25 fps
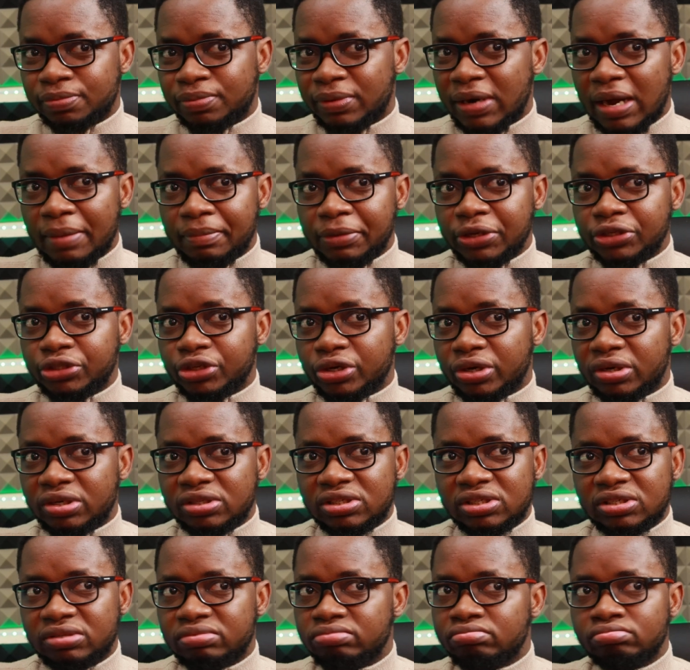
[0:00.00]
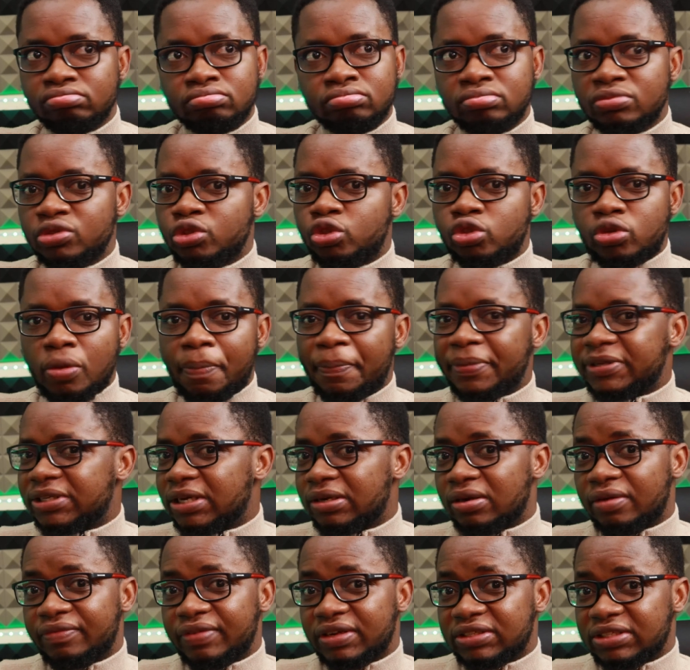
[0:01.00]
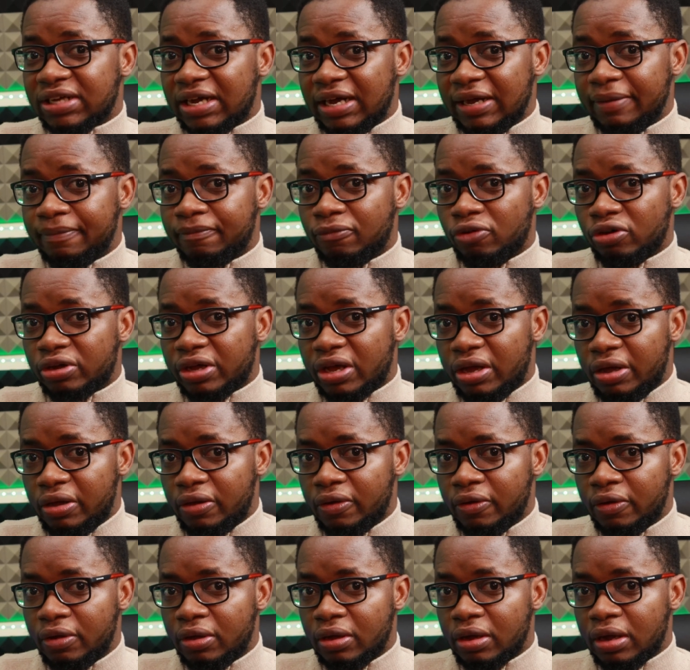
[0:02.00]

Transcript: probably just 2% of the time, okay?